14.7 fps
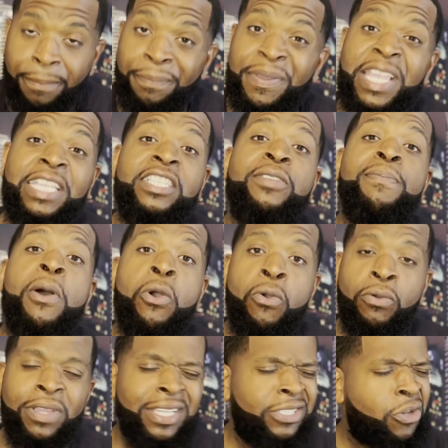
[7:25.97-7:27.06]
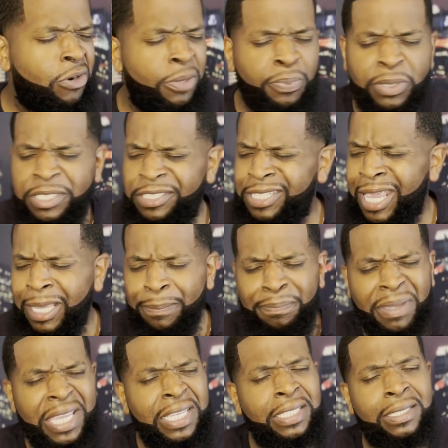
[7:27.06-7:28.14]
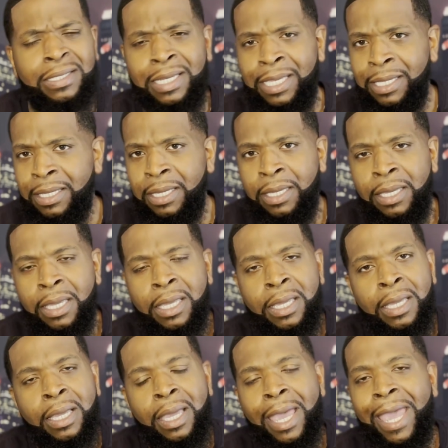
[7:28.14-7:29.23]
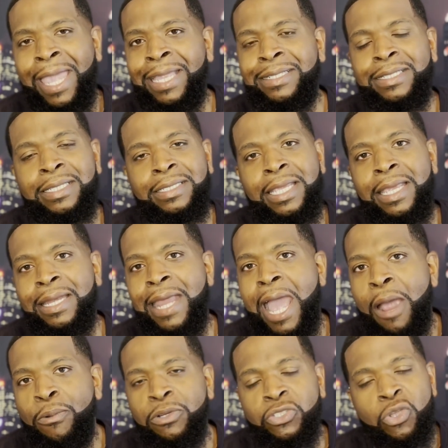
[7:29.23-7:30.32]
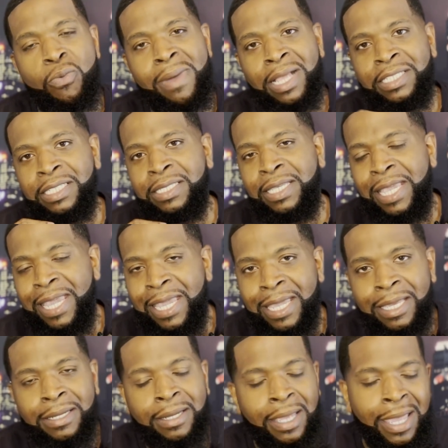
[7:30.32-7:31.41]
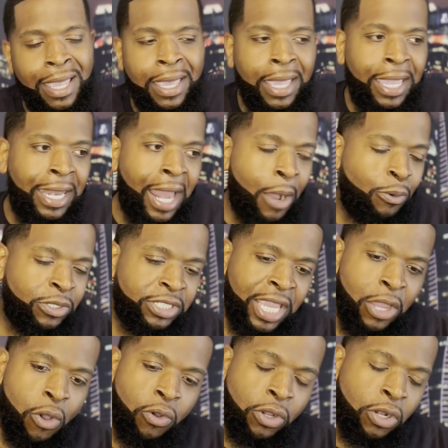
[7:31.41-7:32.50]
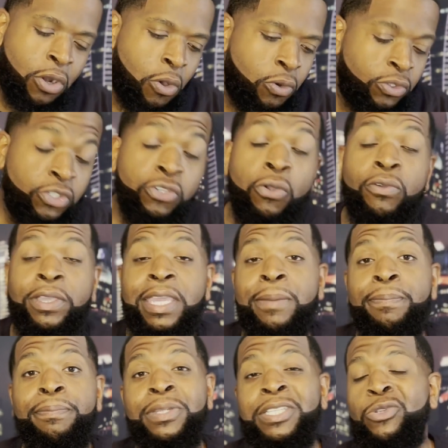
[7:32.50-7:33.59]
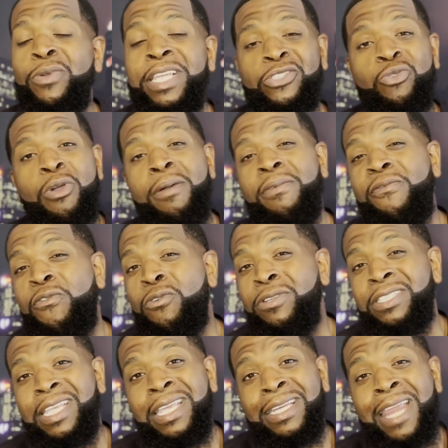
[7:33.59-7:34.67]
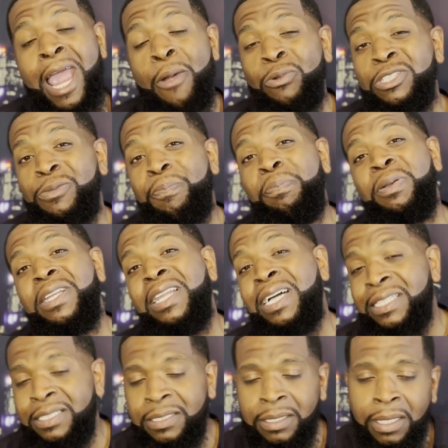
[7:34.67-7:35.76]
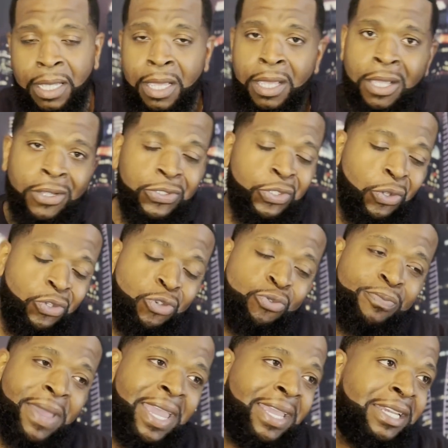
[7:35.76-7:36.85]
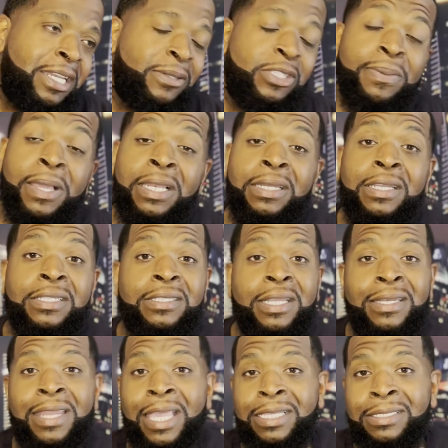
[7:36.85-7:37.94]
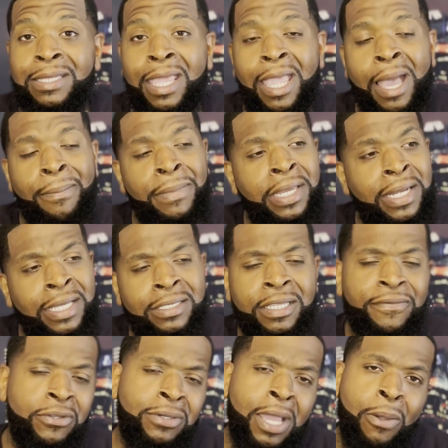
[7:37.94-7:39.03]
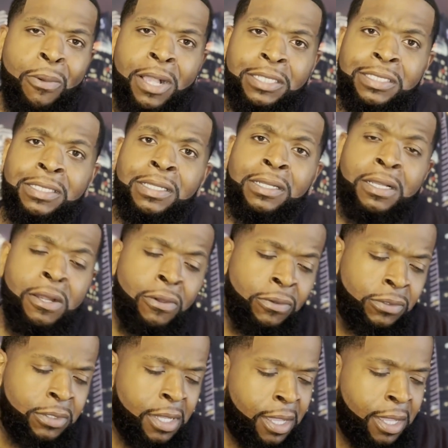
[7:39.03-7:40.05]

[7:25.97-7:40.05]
beast mode. It's going to project beastly. 8 to 10 hours on my skin. And I would say on clothes, you're going to get between 12 and 14 hours plus. So you may end up smelling this the next day. I mean, that's if you're not washing your clothes,